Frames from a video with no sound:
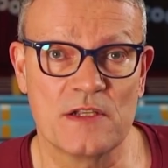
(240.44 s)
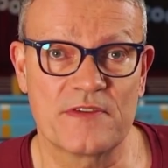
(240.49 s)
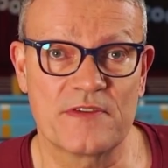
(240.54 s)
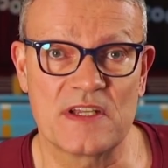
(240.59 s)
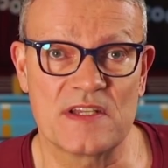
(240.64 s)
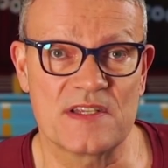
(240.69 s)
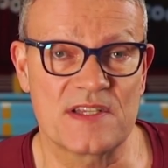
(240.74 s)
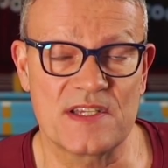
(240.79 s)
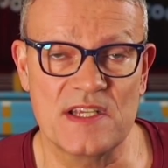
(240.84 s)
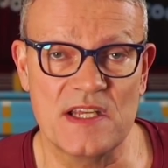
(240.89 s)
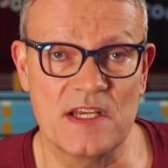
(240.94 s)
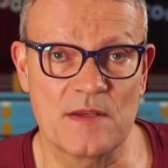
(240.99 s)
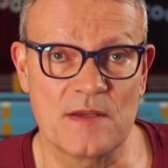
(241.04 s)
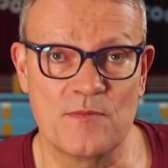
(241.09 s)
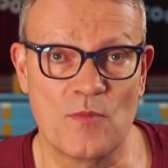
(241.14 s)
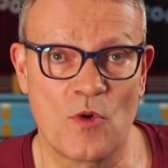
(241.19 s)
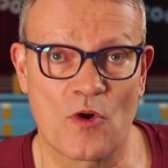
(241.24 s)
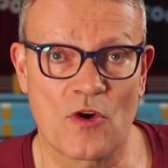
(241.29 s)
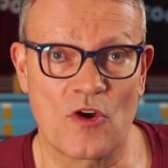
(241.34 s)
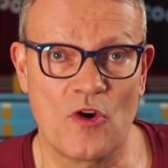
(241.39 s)
have conceded
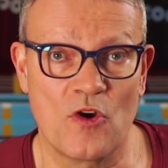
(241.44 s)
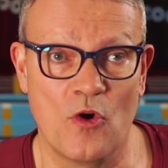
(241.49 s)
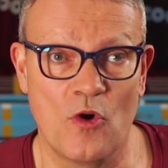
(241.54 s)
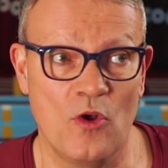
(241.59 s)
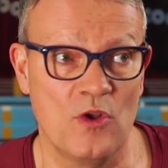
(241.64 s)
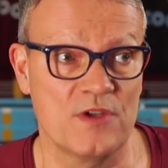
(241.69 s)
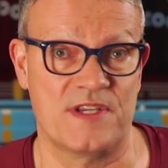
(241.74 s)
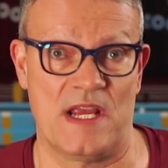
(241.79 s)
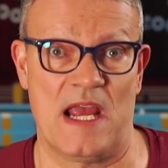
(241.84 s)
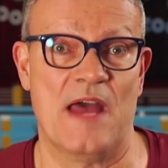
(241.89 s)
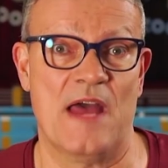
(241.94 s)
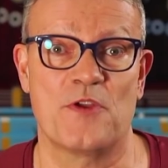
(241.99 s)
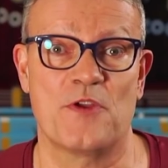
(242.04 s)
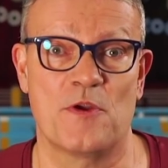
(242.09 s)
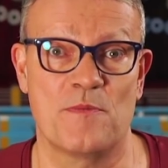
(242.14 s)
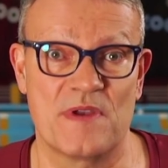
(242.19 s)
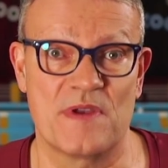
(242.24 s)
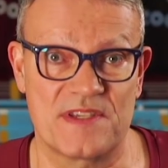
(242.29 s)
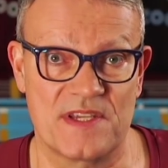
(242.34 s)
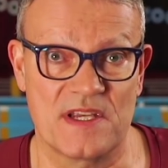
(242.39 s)
more goals, and they're
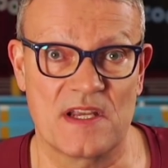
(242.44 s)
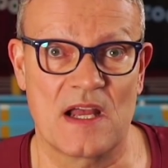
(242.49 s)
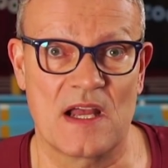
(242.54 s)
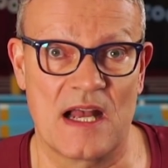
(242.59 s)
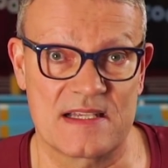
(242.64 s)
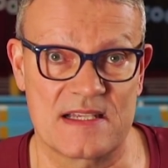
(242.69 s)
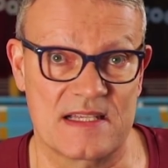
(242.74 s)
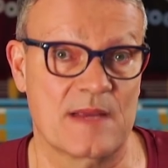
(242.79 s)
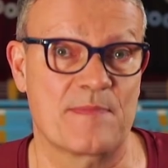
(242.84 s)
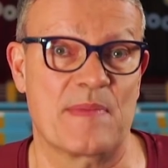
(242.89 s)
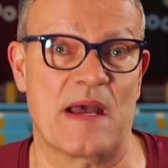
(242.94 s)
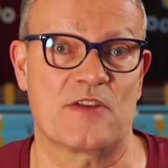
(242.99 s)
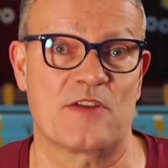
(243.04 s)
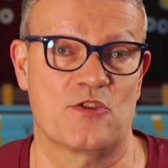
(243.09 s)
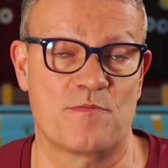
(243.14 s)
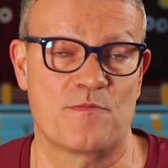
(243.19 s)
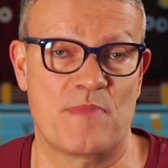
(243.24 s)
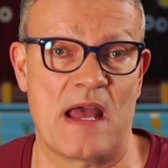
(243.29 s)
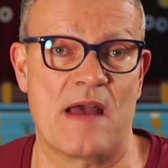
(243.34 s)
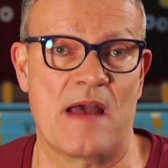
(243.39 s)
missing guys like
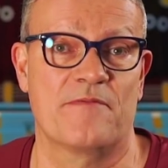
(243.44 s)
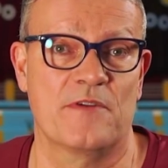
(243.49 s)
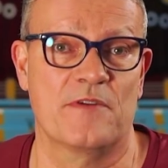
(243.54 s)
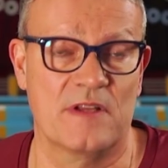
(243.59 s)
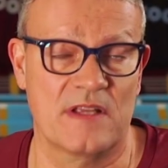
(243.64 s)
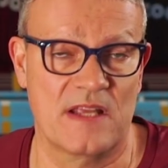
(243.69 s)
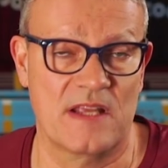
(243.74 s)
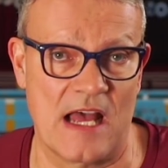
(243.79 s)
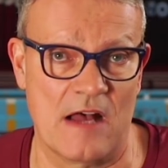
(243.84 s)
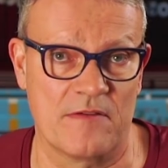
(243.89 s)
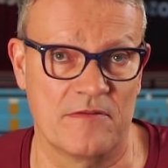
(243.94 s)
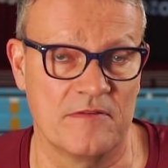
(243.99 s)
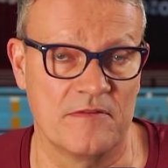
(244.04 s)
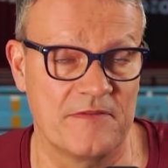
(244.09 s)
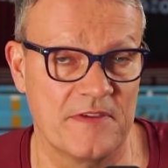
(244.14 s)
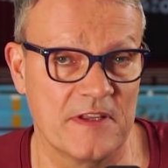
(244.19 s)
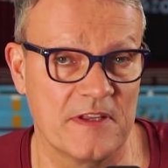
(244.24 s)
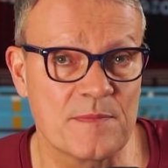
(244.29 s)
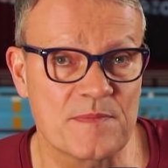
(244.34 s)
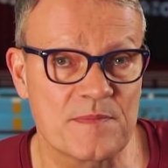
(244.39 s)
Patrick Bamford and Calvin
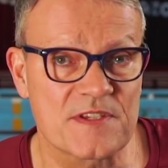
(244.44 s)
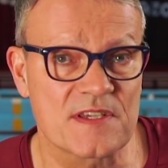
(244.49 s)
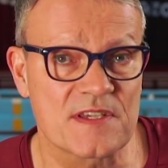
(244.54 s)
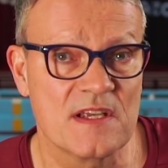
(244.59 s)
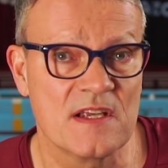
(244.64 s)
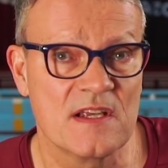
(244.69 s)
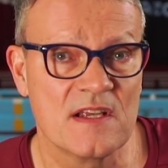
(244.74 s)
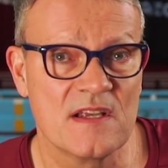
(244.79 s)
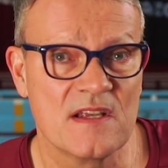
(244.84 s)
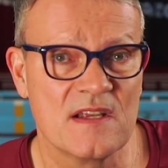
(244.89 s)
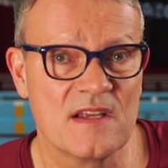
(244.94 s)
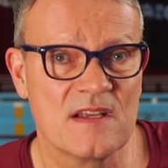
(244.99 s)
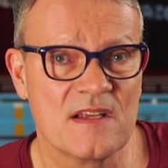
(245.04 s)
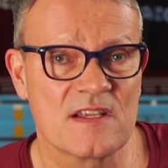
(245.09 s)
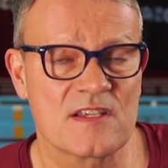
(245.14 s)
Phillips.